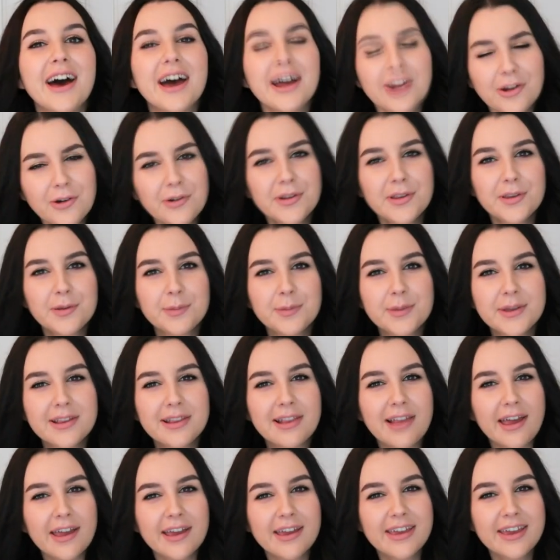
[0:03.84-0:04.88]
I know it's
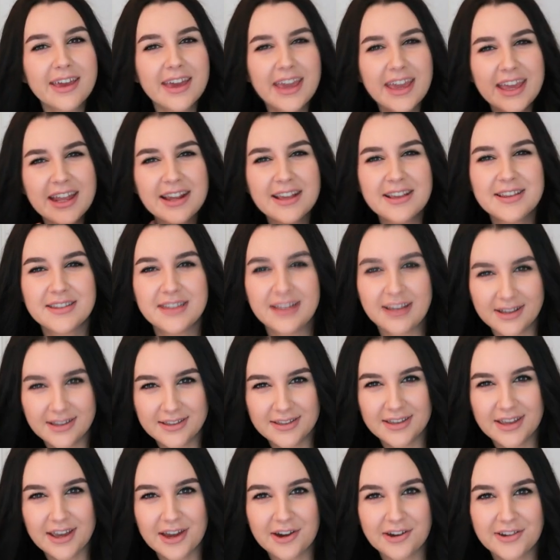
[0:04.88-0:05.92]
been like
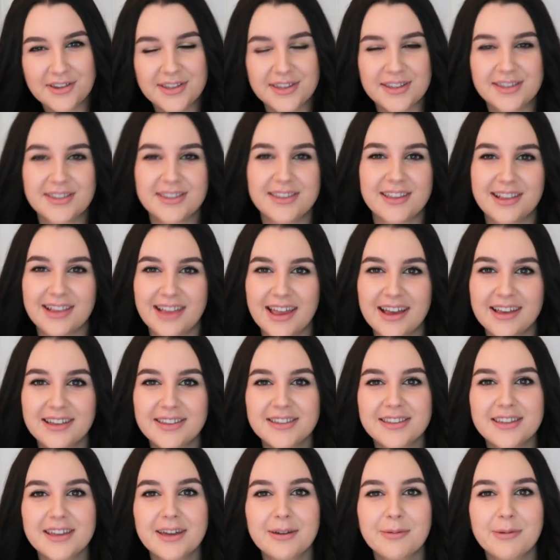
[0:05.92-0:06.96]
86 years since the
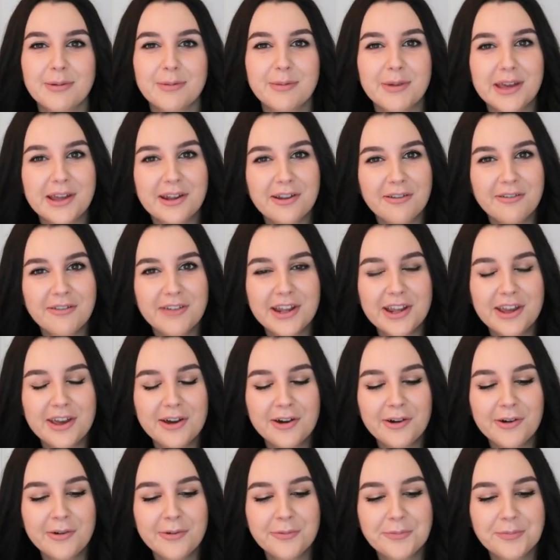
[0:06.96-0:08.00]
last time I made a
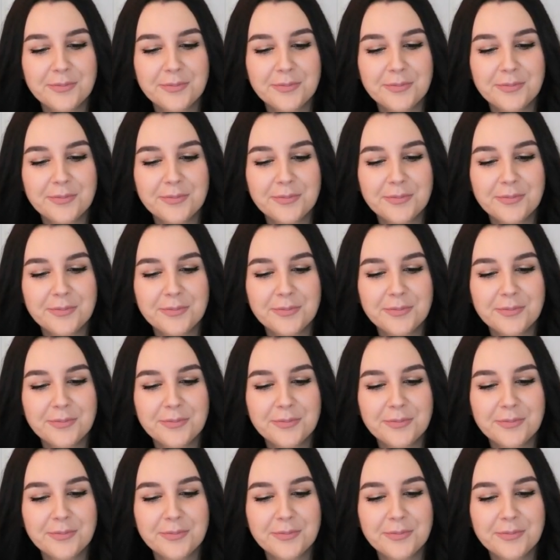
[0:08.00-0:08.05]
video,